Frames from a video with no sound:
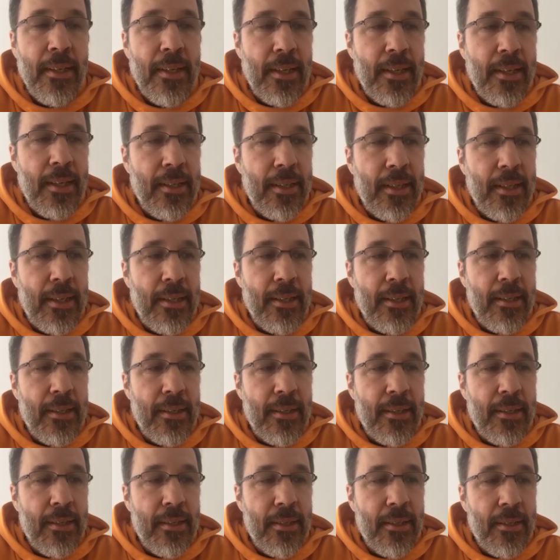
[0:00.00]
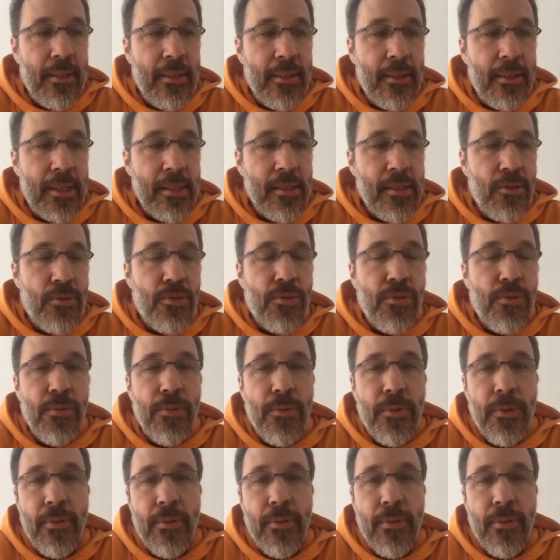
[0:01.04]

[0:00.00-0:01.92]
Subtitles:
And that's the truth.